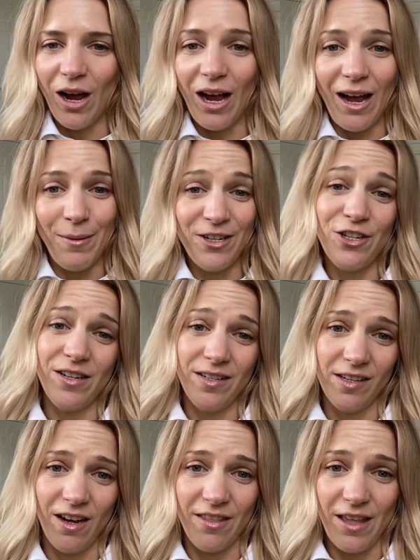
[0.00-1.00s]
I'm actually going to
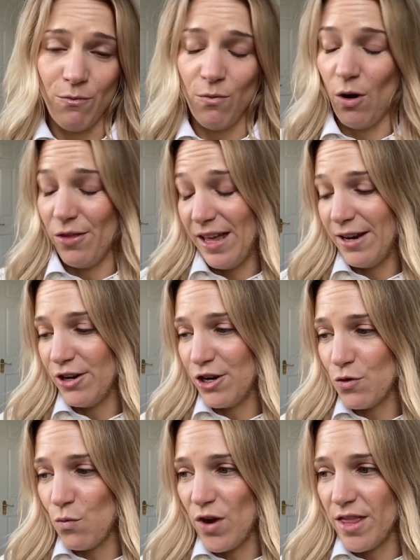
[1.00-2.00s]
start then on that note
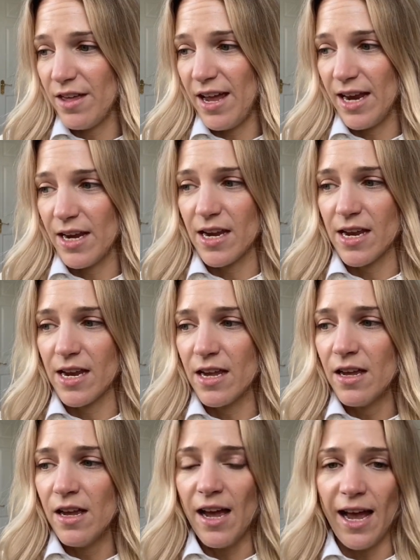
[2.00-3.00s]
with a
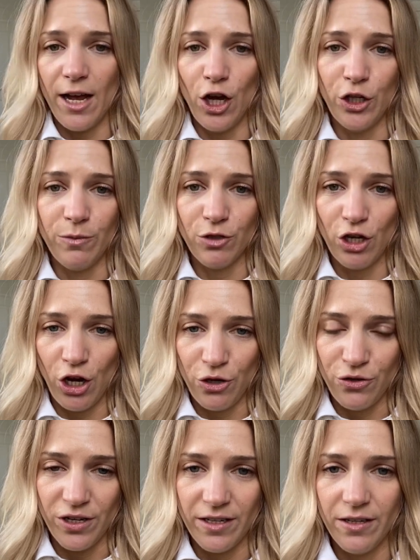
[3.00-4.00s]
at-home
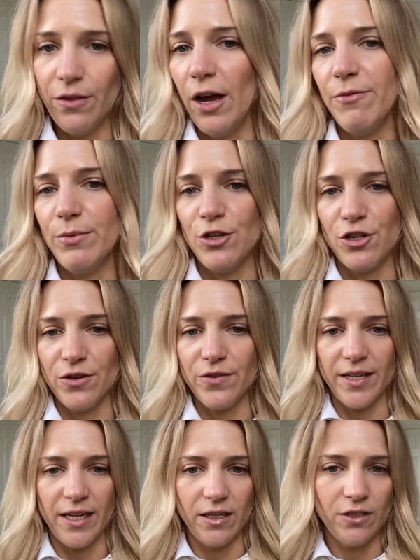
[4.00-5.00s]
toner that I've been
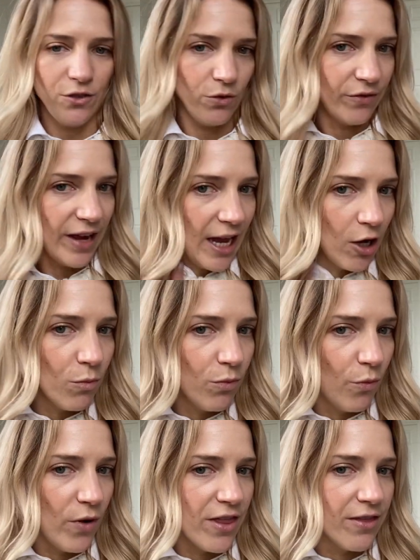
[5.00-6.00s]
using to sort of help
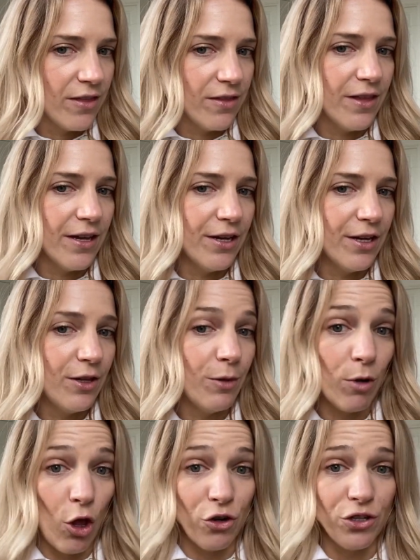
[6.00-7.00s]
with the
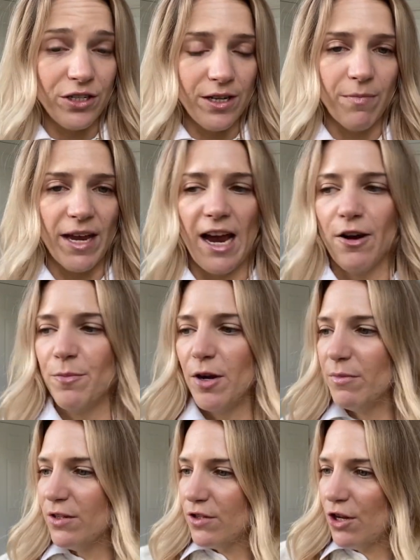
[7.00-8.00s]
blonde in my hair at the
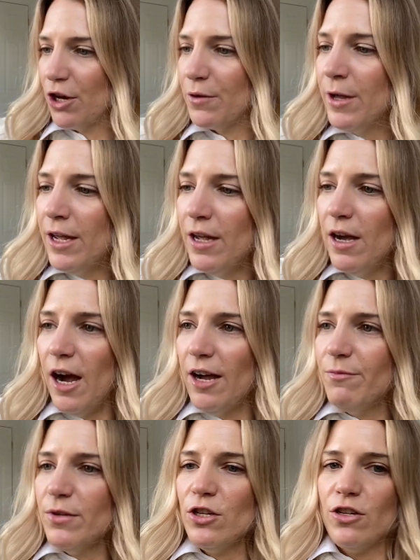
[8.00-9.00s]
moment. So
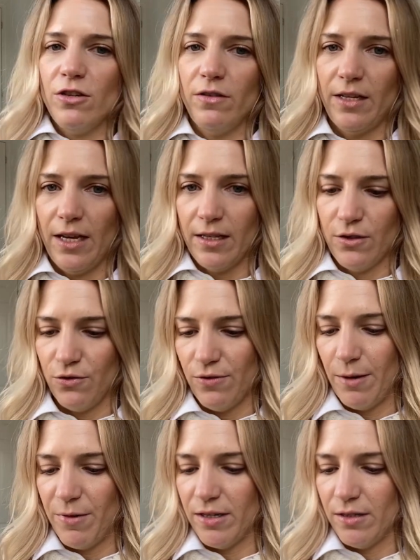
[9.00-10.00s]
I've been using, this was
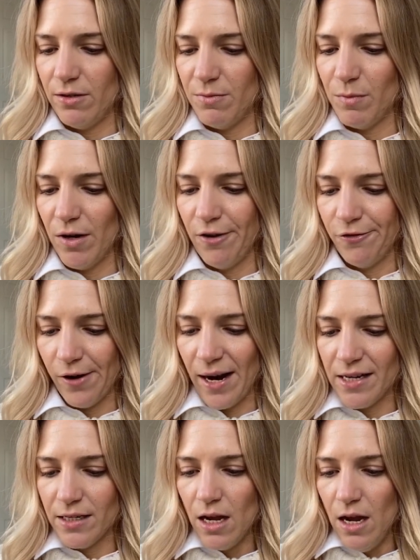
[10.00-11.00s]
recommended to me by a
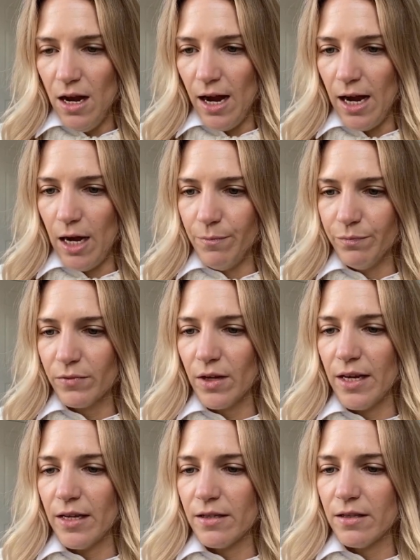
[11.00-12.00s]
friend,
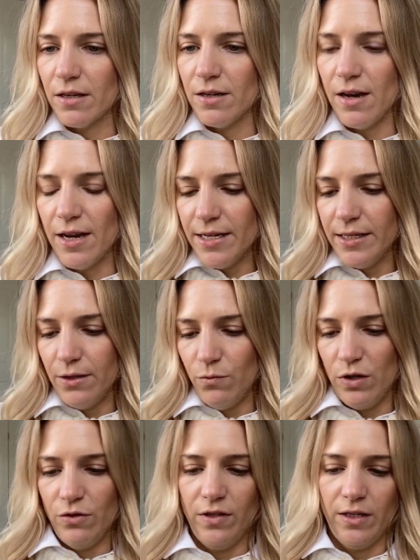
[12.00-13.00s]
it's the Knight &
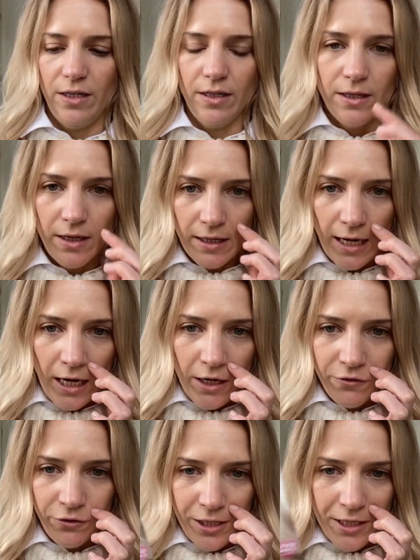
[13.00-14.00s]
Wilson Colour
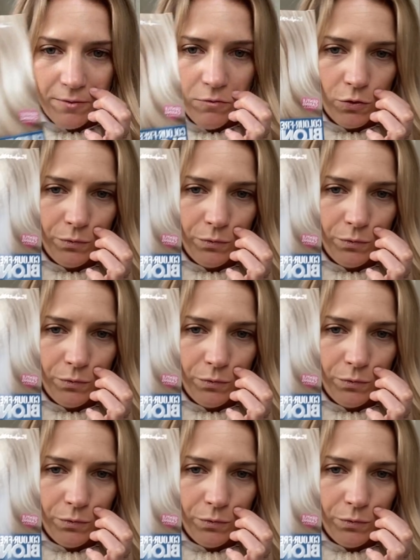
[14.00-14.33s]
Freedom